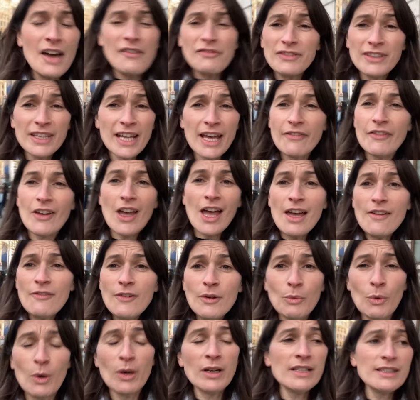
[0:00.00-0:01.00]
never ever
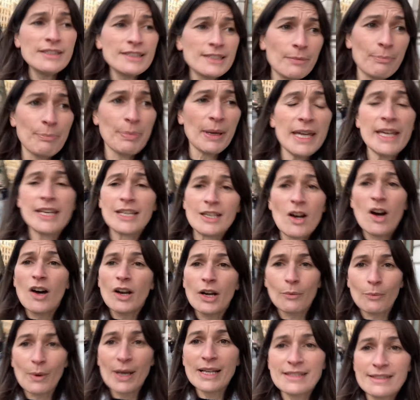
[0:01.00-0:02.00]
wanted to be on a
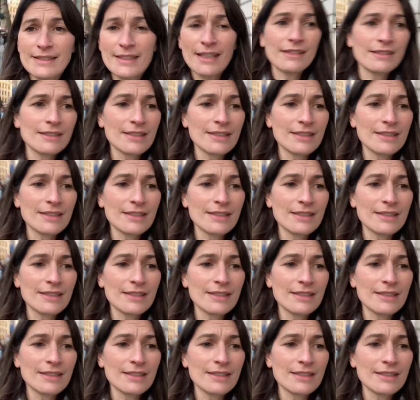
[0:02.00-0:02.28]
West End